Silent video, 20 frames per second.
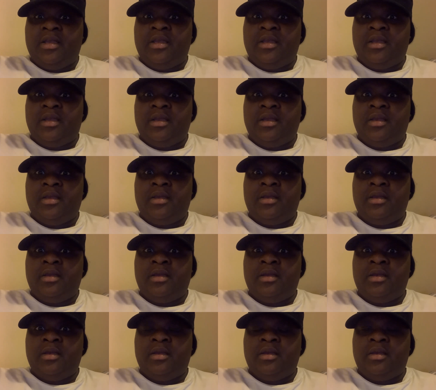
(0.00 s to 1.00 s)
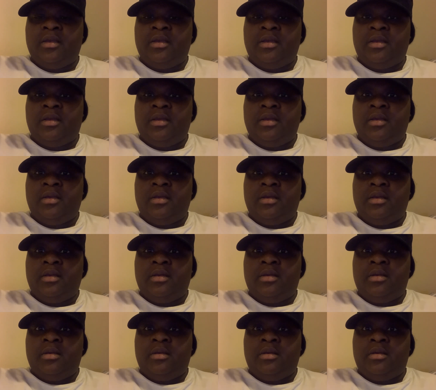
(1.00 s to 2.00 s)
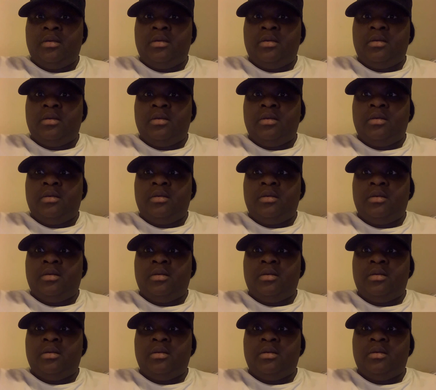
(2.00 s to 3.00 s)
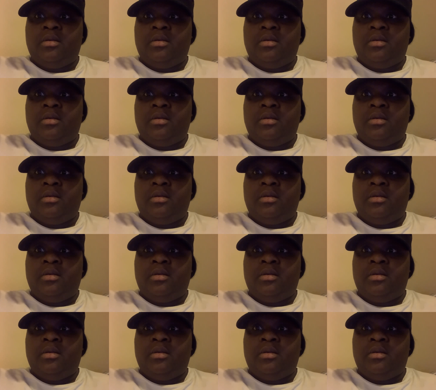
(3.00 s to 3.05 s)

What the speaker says: (silence)